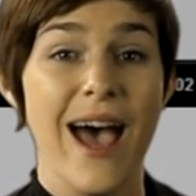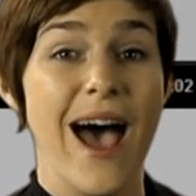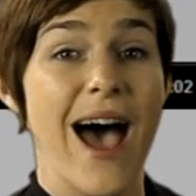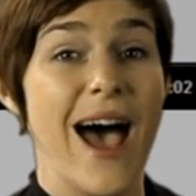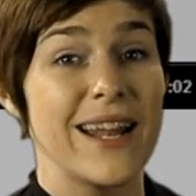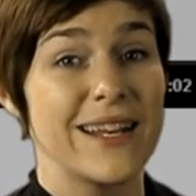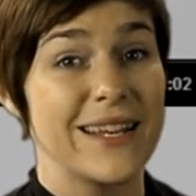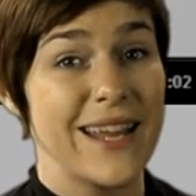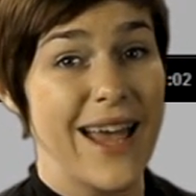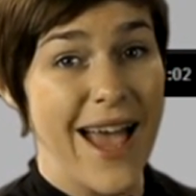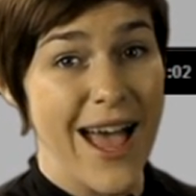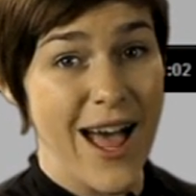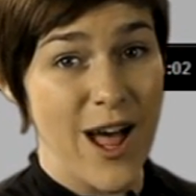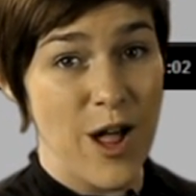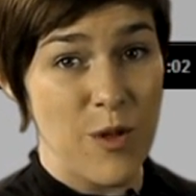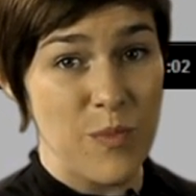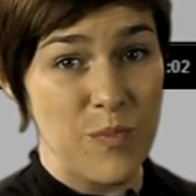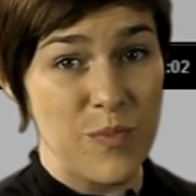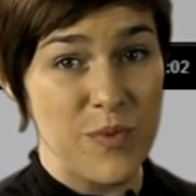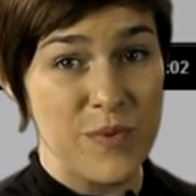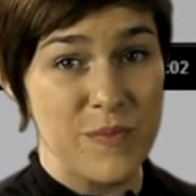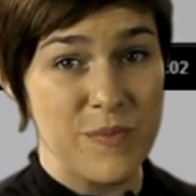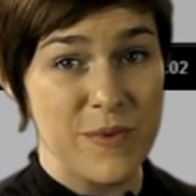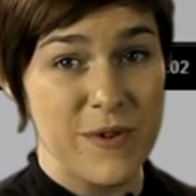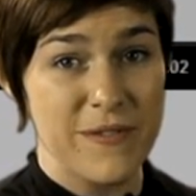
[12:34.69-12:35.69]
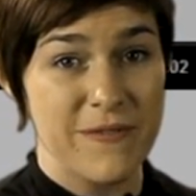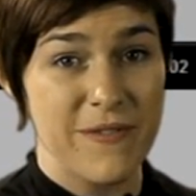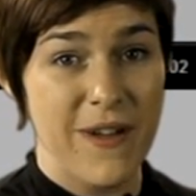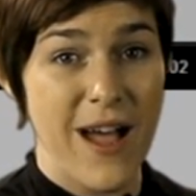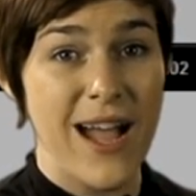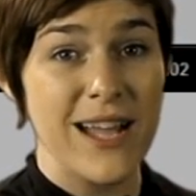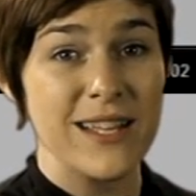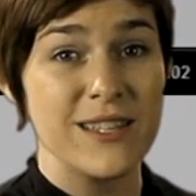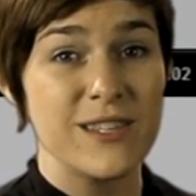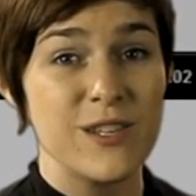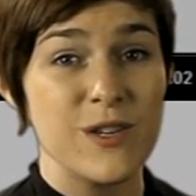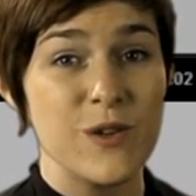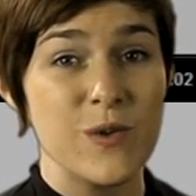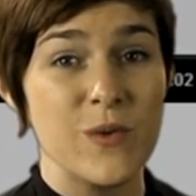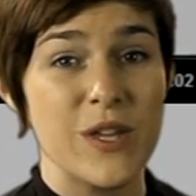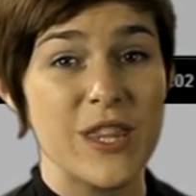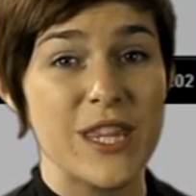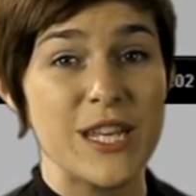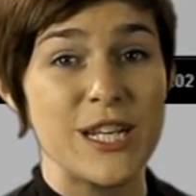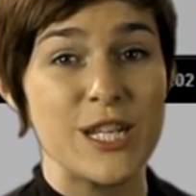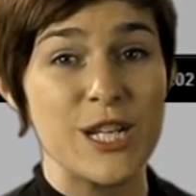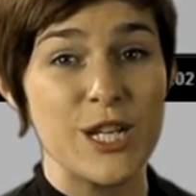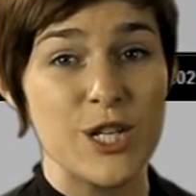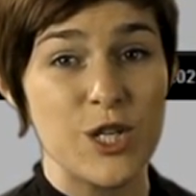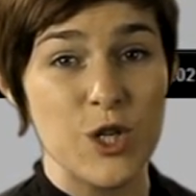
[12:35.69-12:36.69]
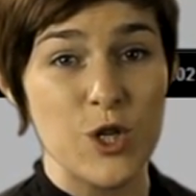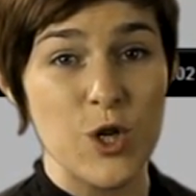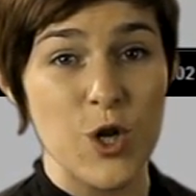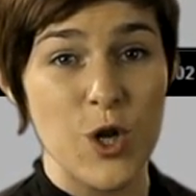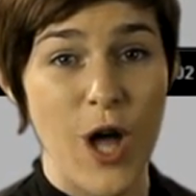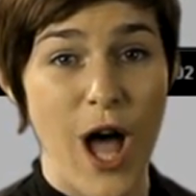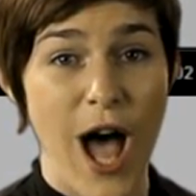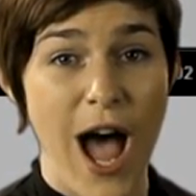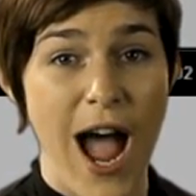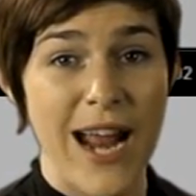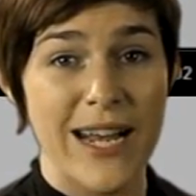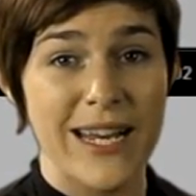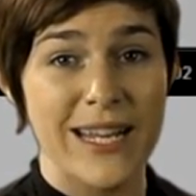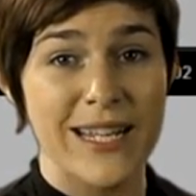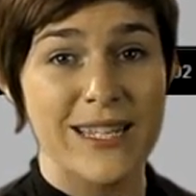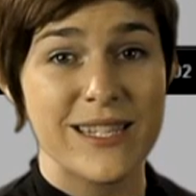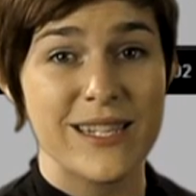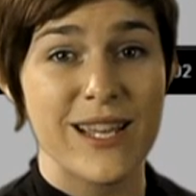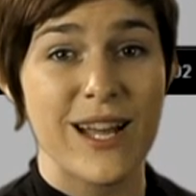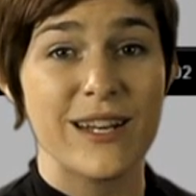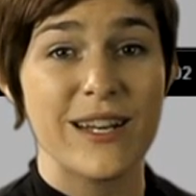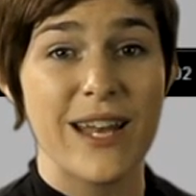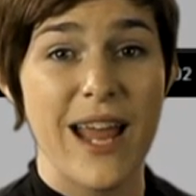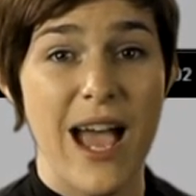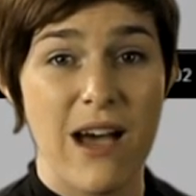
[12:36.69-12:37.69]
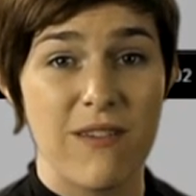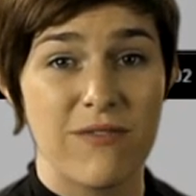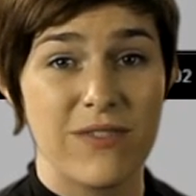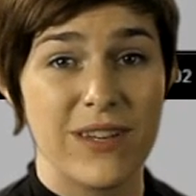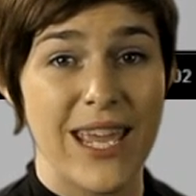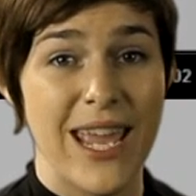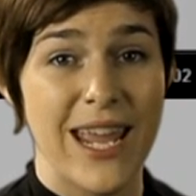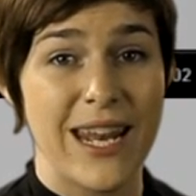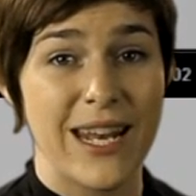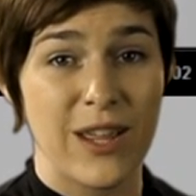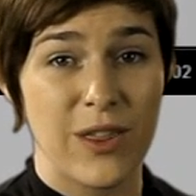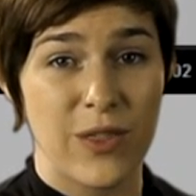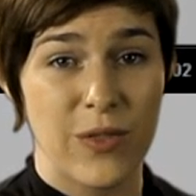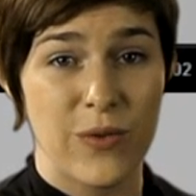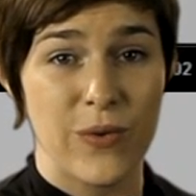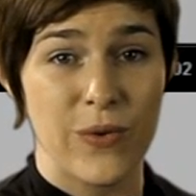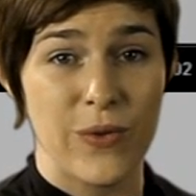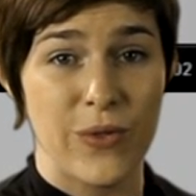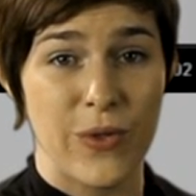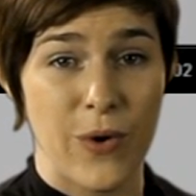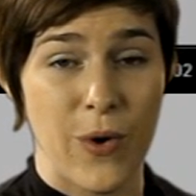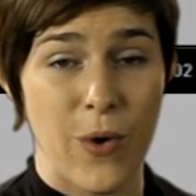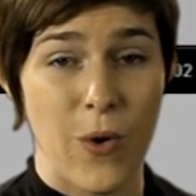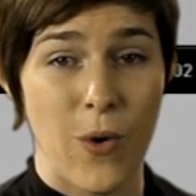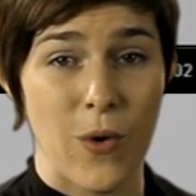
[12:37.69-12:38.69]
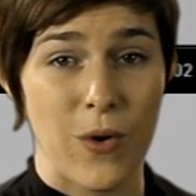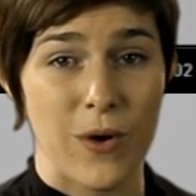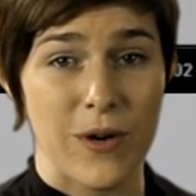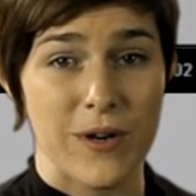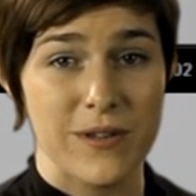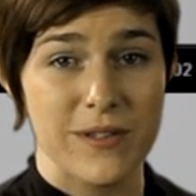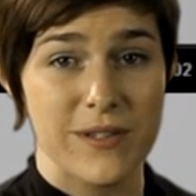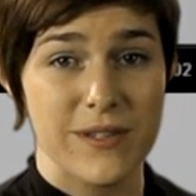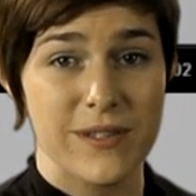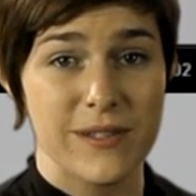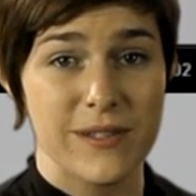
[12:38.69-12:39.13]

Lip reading: And Help provides you with additional guidance on navigating through the course.